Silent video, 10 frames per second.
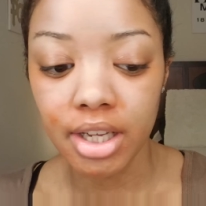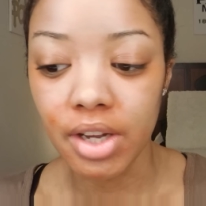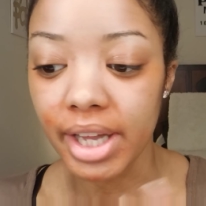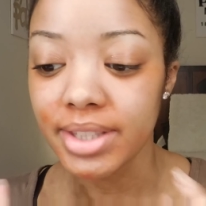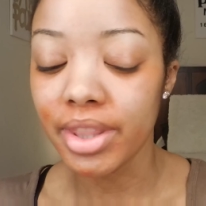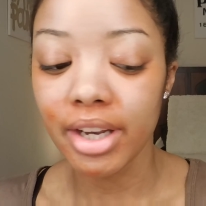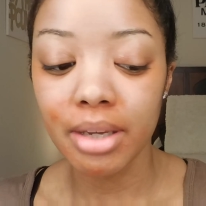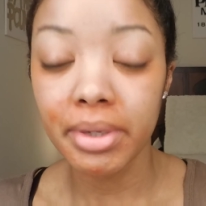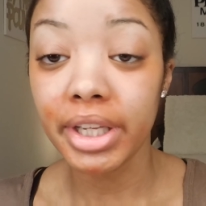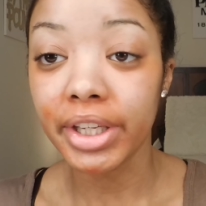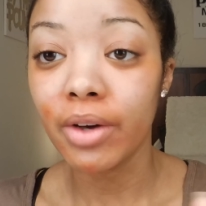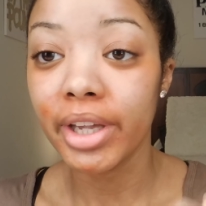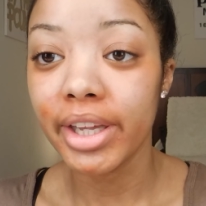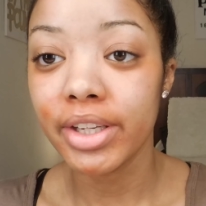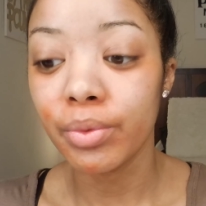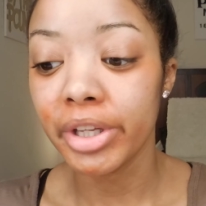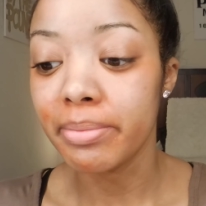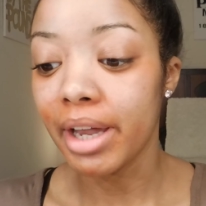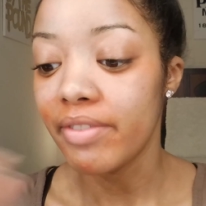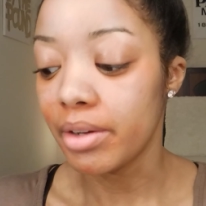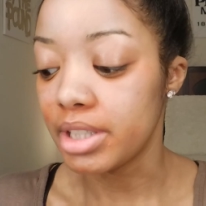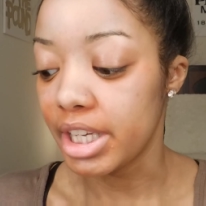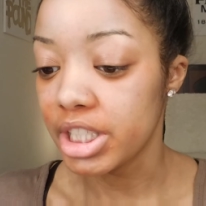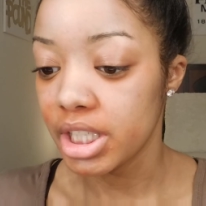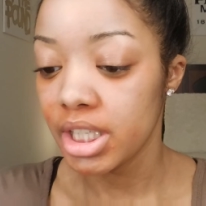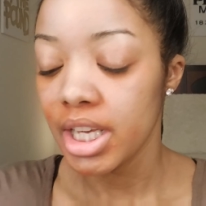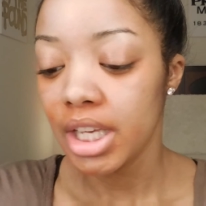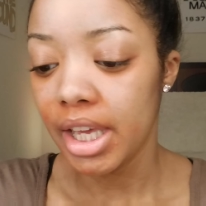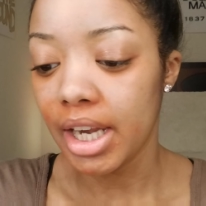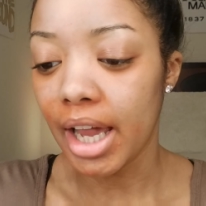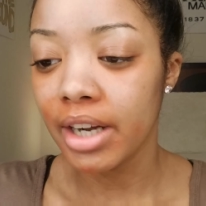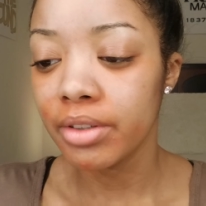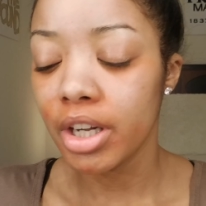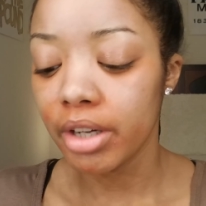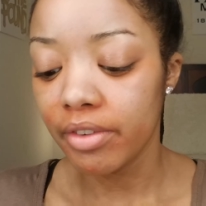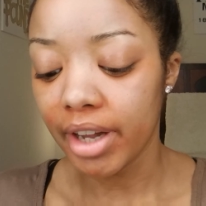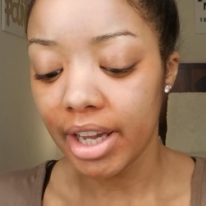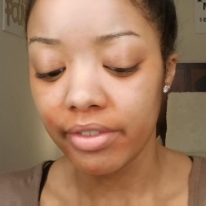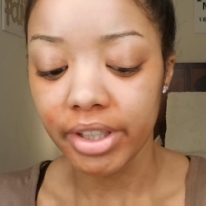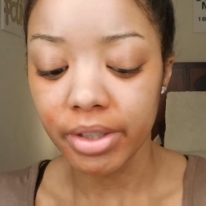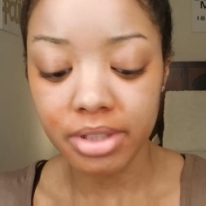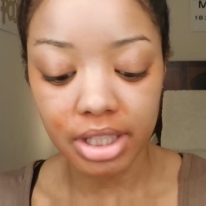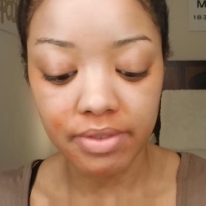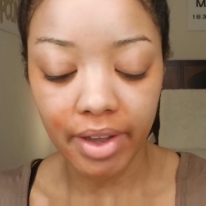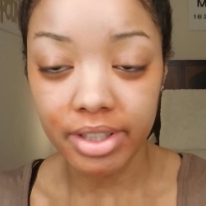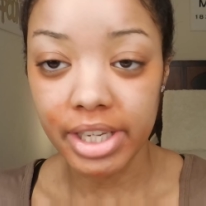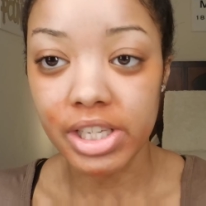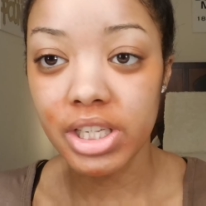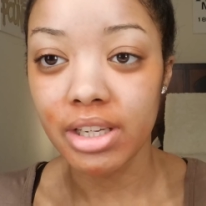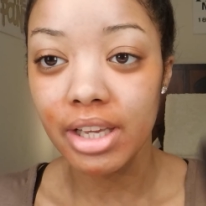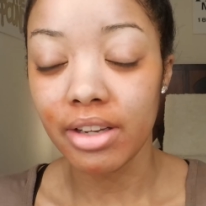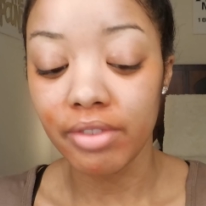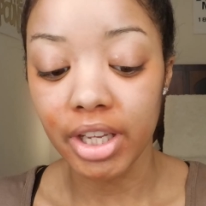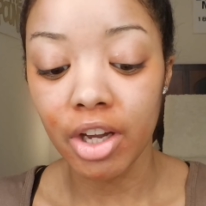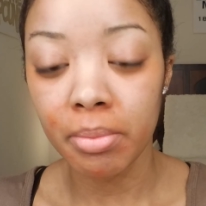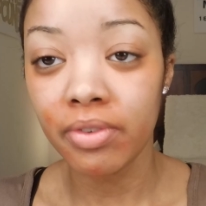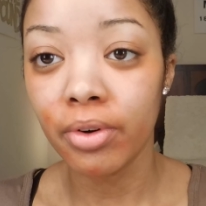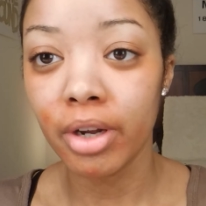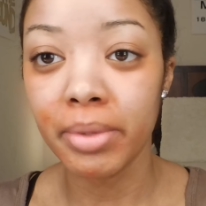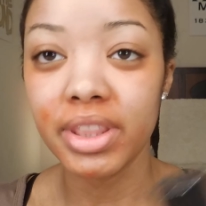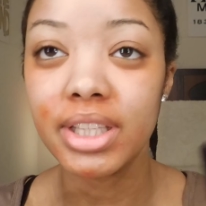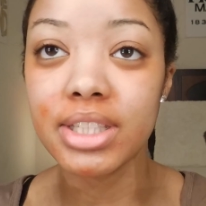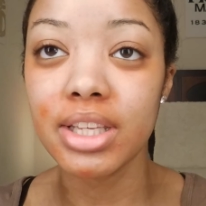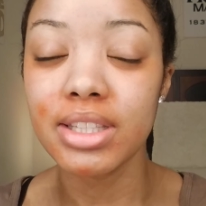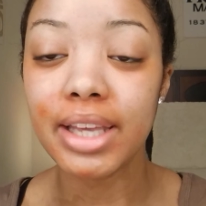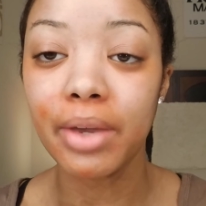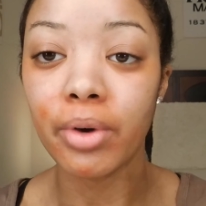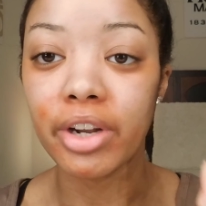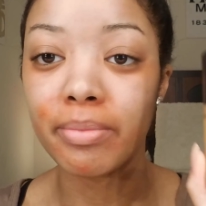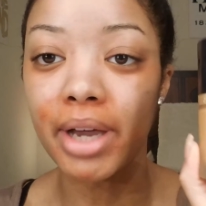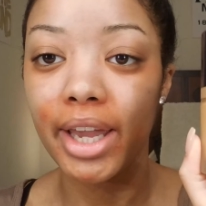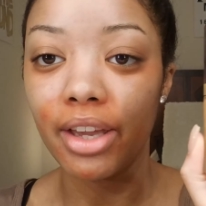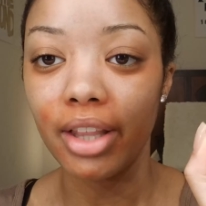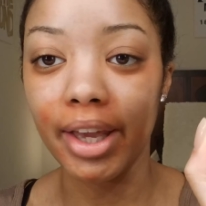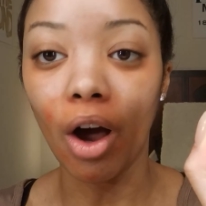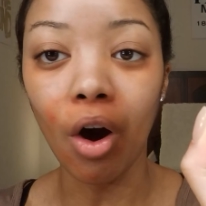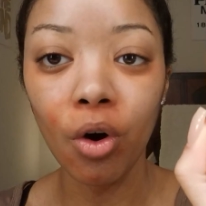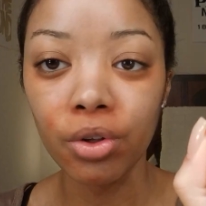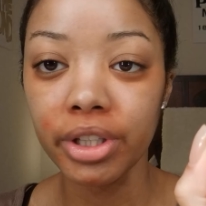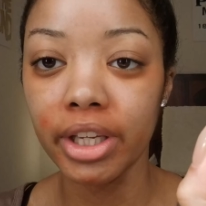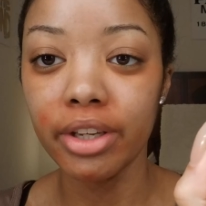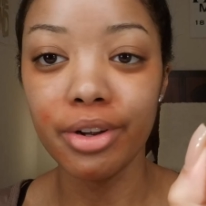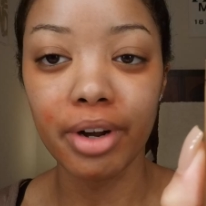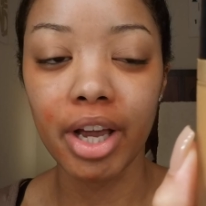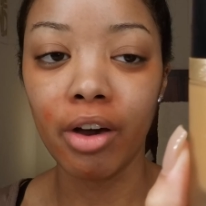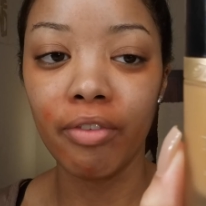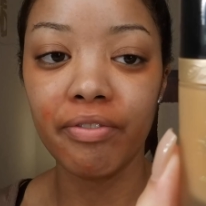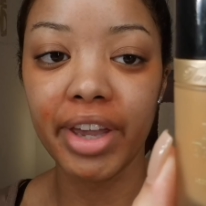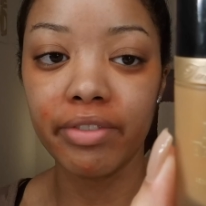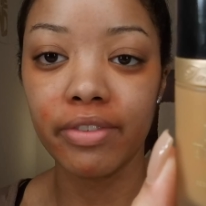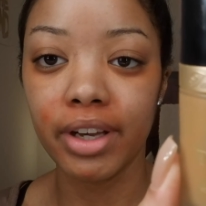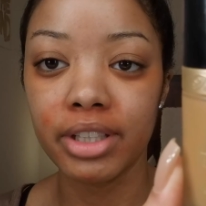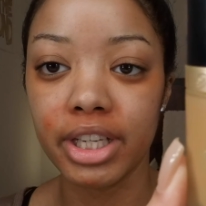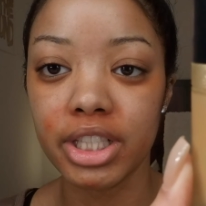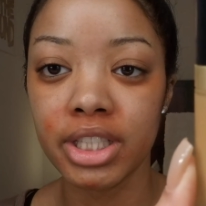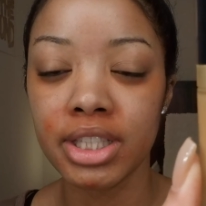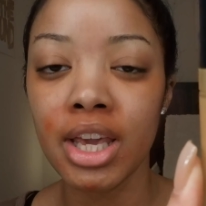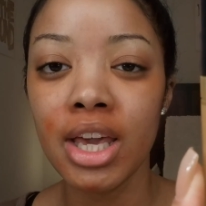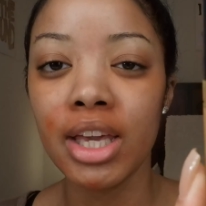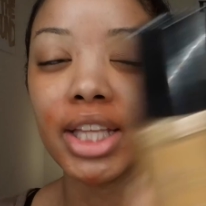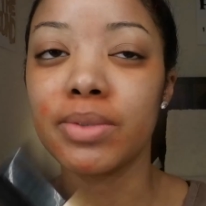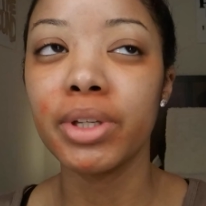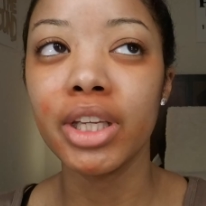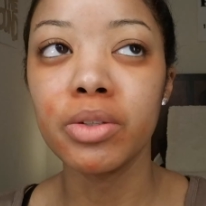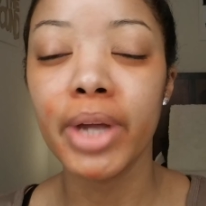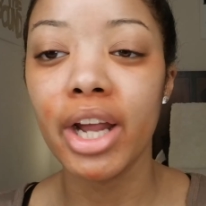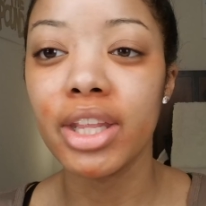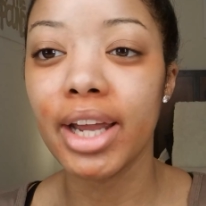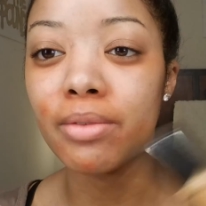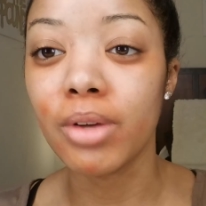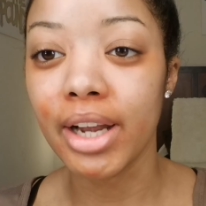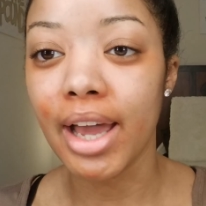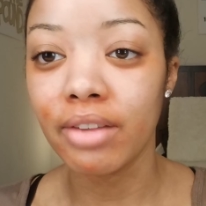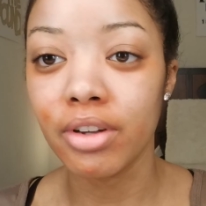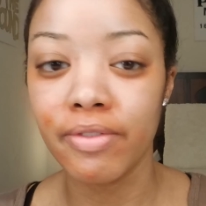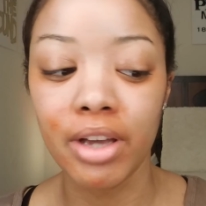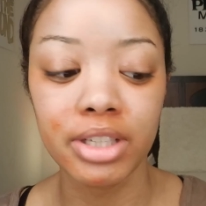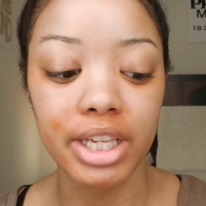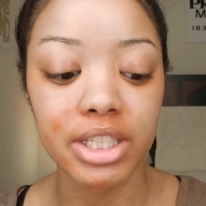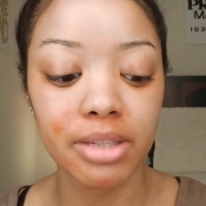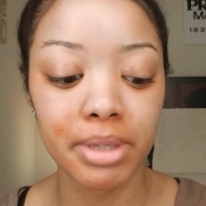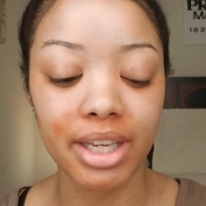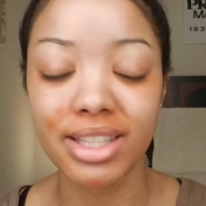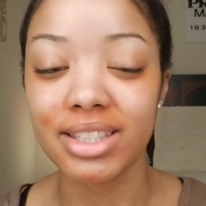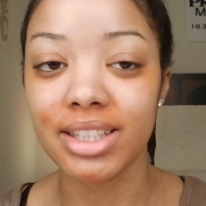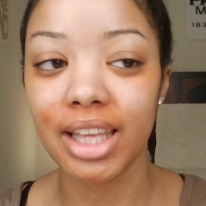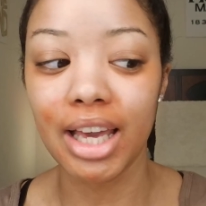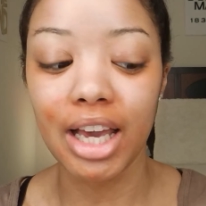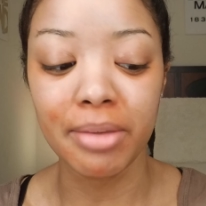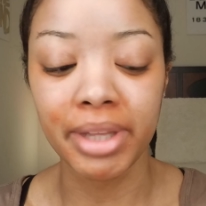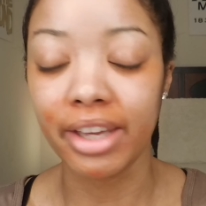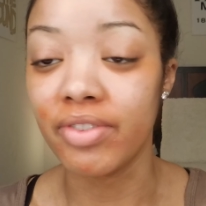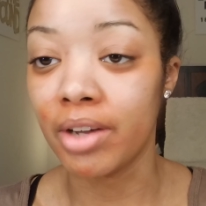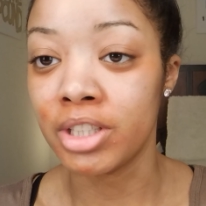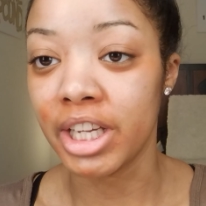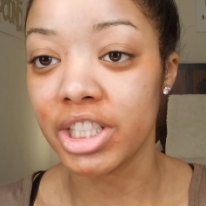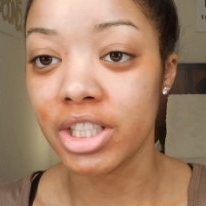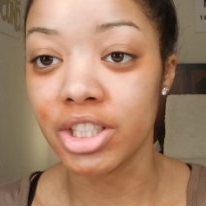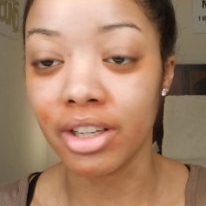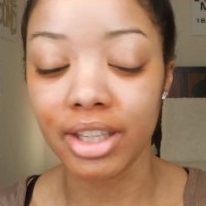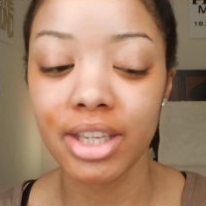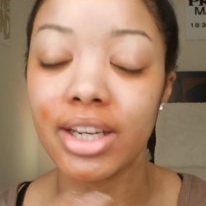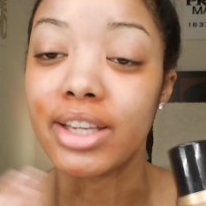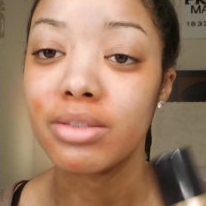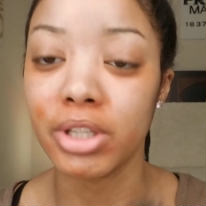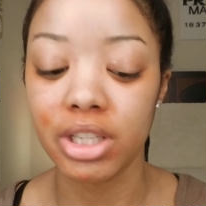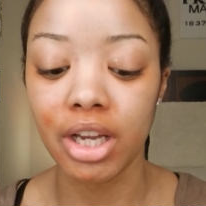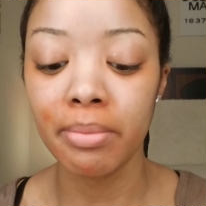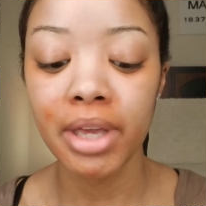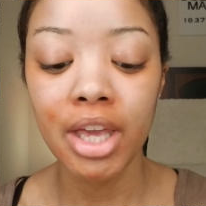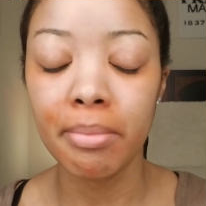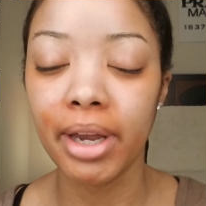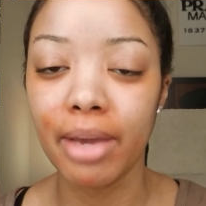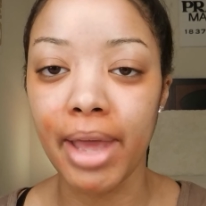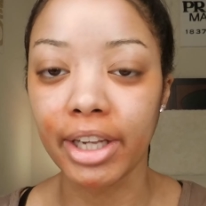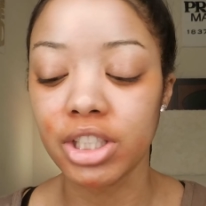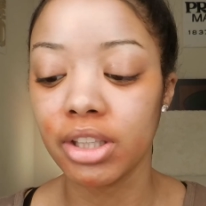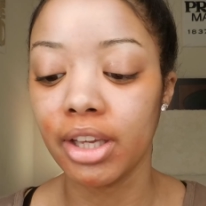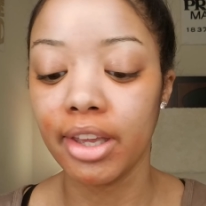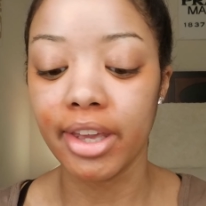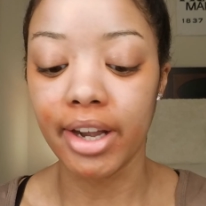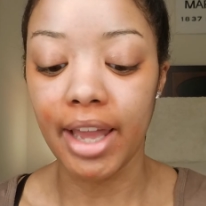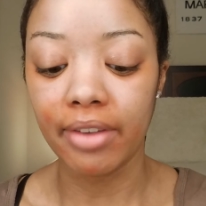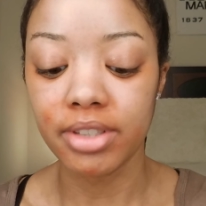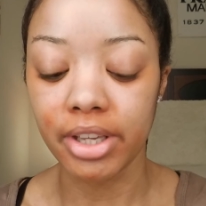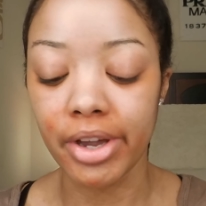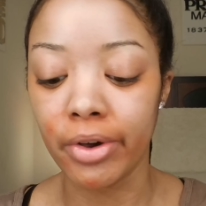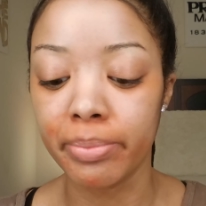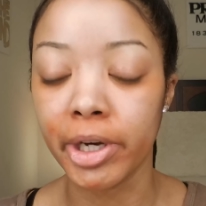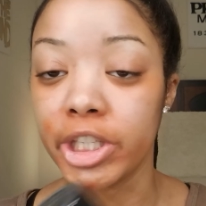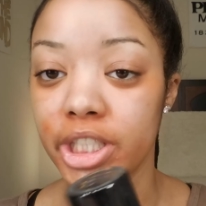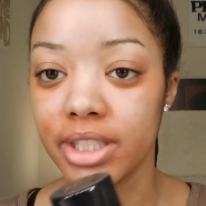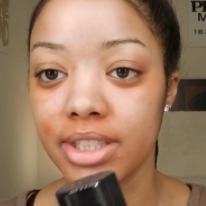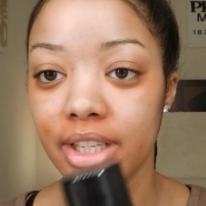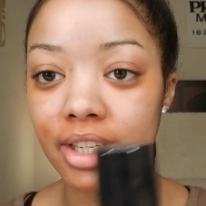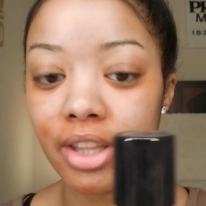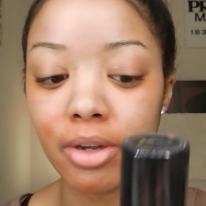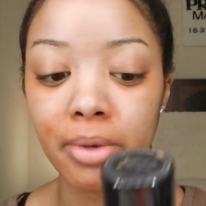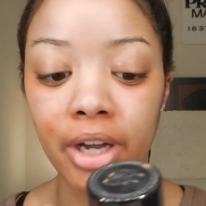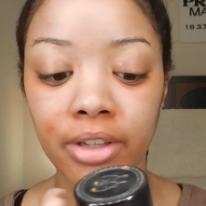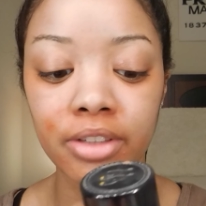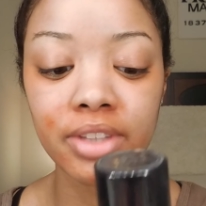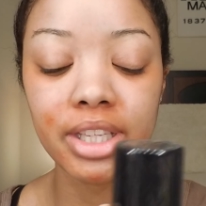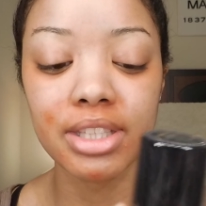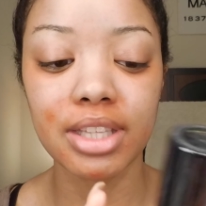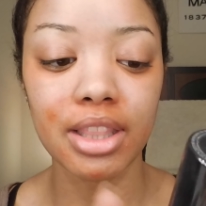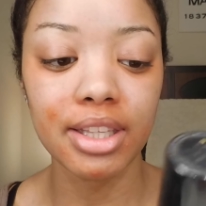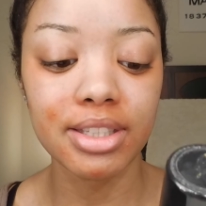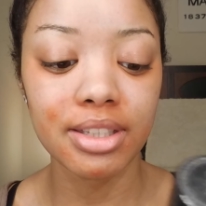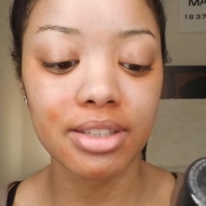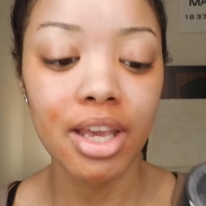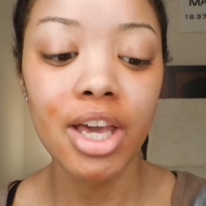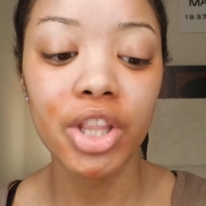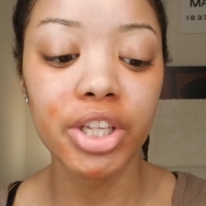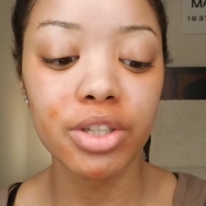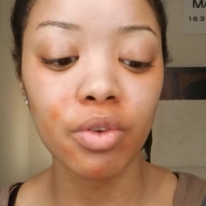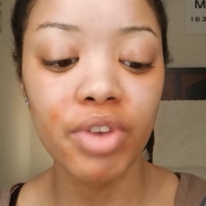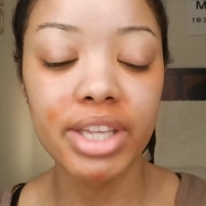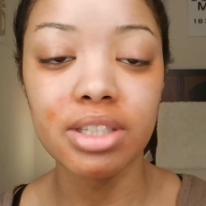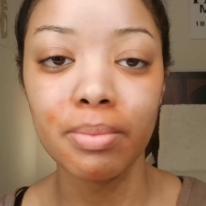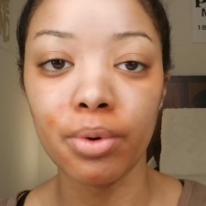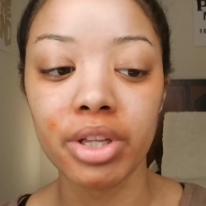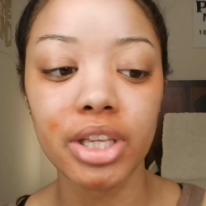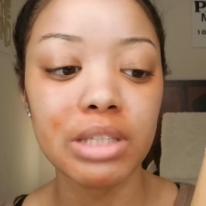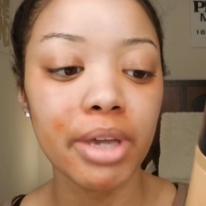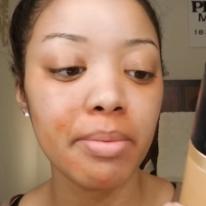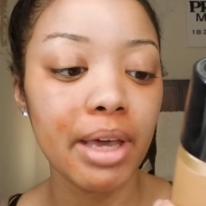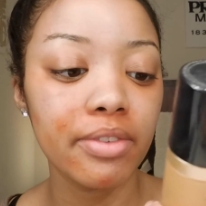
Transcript: Okay, so then I'm going to go in with my foundation, and I don't know if I have used this foundation in a video before, but this is like one of my like holy grail favorite foundations. It's really rare that I run out of a foundation because I'm like a foundation junkie and I switch it up, but I'm actually going to have to go purchase another bottle of this, and this is the Too Faced Born This Way